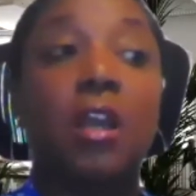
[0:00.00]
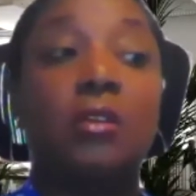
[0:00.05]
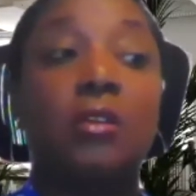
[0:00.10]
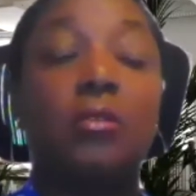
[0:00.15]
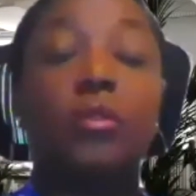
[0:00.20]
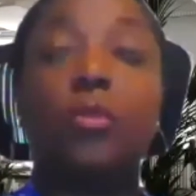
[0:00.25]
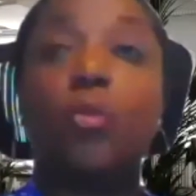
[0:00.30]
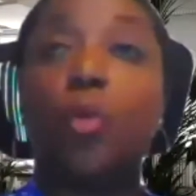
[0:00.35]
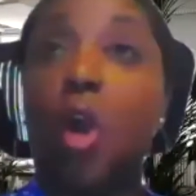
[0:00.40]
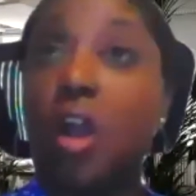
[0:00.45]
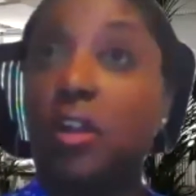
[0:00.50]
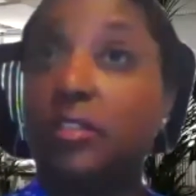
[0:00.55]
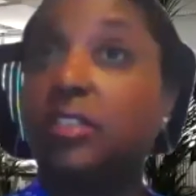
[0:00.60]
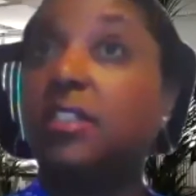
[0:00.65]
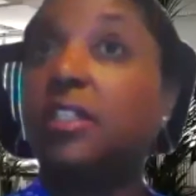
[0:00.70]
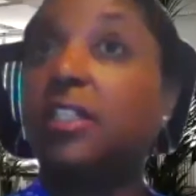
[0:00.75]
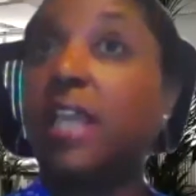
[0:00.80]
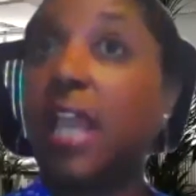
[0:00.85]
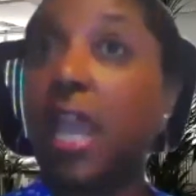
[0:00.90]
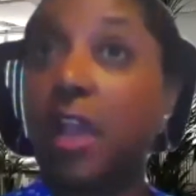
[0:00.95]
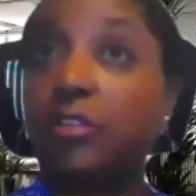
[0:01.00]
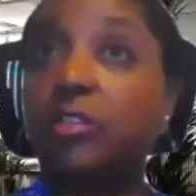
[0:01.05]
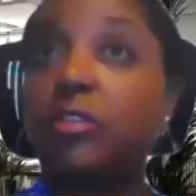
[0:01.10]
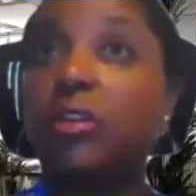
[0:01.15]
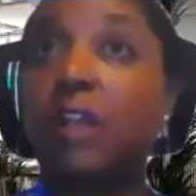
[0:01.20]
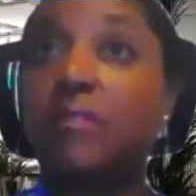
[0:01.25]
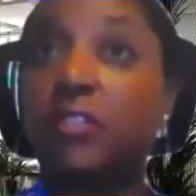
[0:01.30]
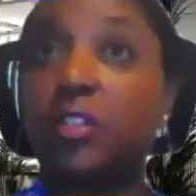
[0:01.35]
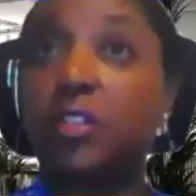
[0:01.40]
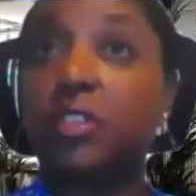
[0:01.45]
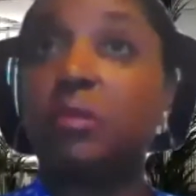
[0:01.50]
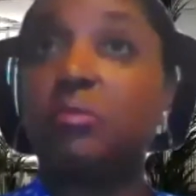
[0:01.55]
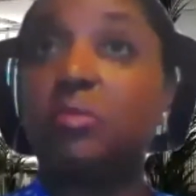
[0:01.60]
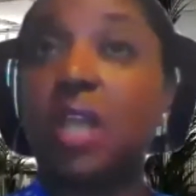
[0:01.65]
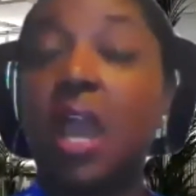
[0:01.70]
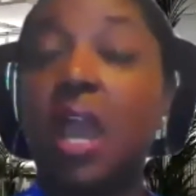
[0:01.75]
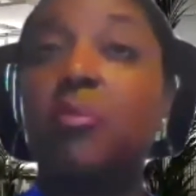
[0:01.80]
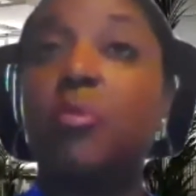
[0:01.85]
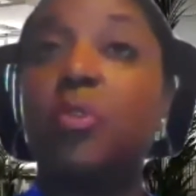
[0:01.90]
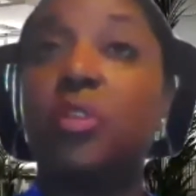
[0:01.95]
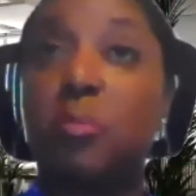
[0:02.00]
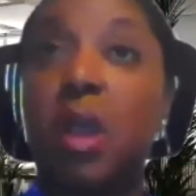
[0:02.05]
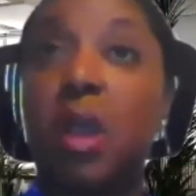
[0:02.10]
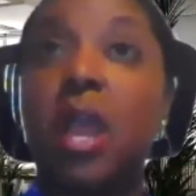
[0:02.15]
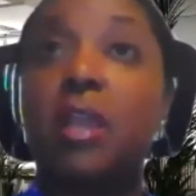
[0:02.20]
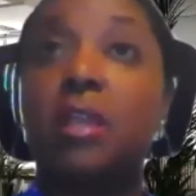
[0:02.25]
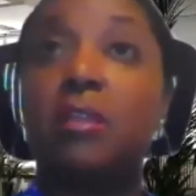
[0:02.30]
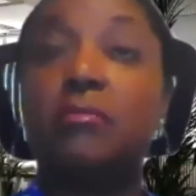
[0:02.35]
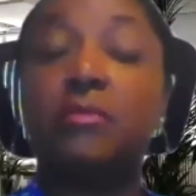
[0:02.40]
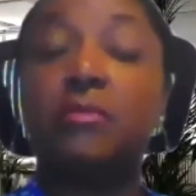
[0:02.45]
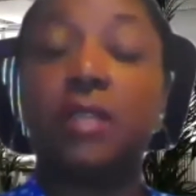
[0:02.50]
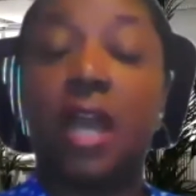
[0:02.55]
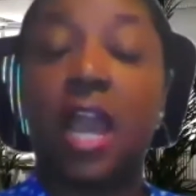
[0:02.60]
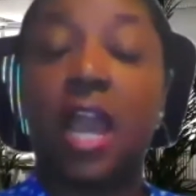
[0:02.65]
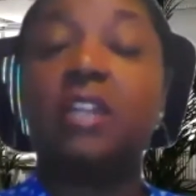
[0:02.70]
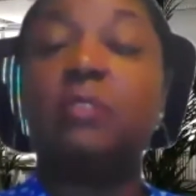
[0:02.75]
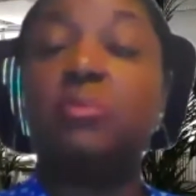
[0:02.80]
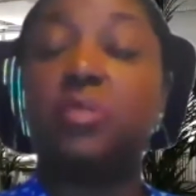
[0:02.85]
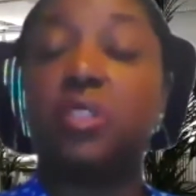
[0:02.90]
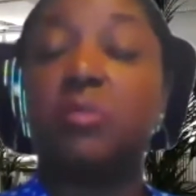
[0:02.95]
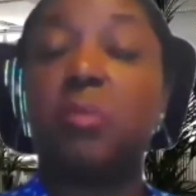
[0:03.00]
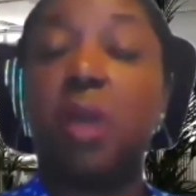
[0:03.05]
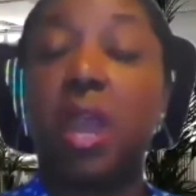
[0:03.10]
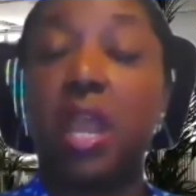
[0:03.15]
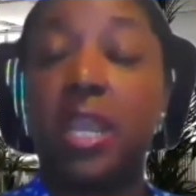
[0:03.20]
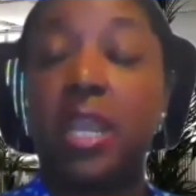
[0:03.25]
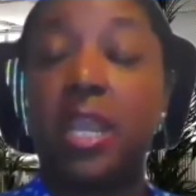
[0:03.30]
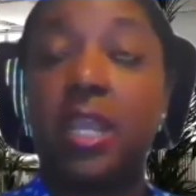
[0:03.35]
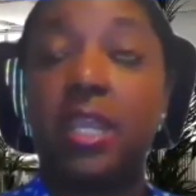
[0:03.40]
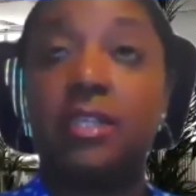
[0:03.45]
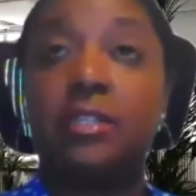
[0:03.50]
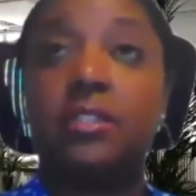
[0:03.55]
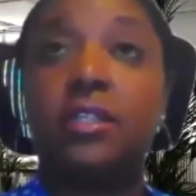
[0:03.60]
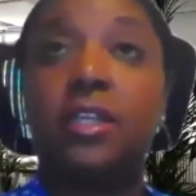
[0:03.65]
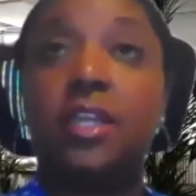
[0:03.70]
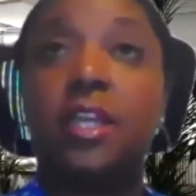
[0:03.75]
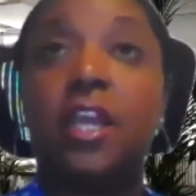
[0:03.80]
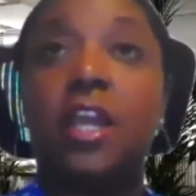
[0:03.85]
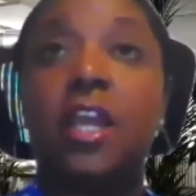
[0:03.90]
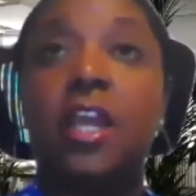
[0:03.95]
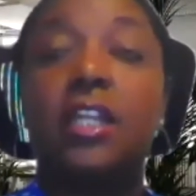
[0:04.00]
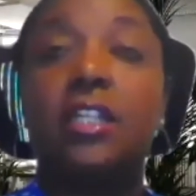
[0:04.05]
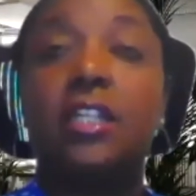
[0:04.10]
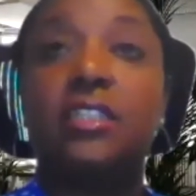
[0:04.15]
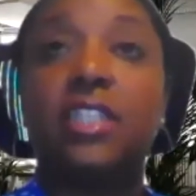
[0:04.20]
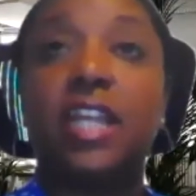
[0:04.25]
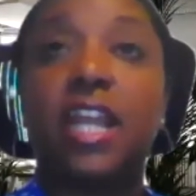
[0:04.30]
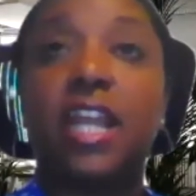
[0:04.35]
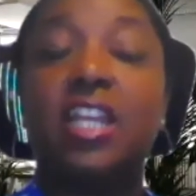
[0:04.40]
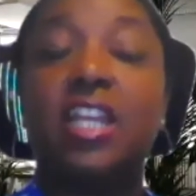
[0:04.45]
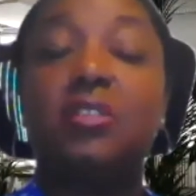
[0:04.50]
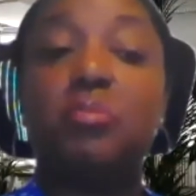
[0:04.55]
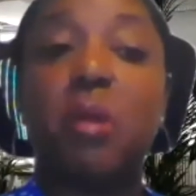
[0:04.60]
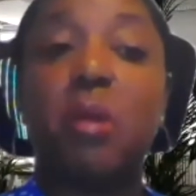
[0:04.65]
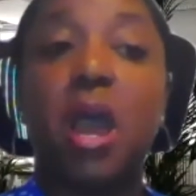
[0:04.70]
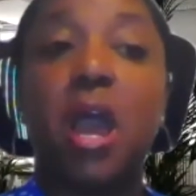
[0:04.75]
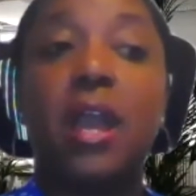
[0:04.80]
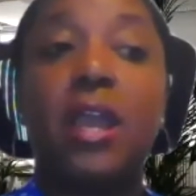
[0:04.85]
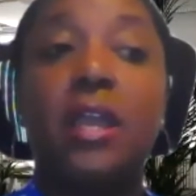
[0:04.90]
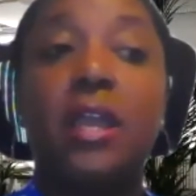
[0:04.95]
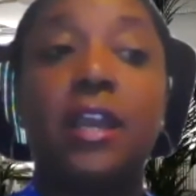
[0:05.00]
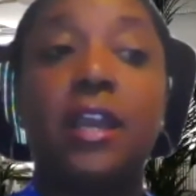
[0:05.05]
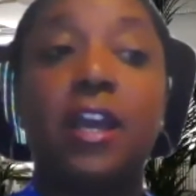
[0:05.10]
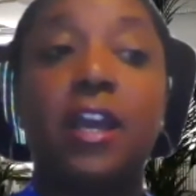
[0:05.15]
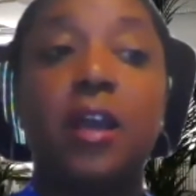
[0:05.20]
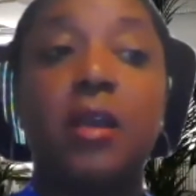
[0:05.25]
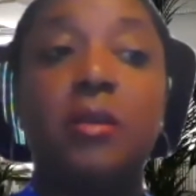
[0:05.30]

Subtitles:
Walked to the counter after some time with my items in my hand, laid my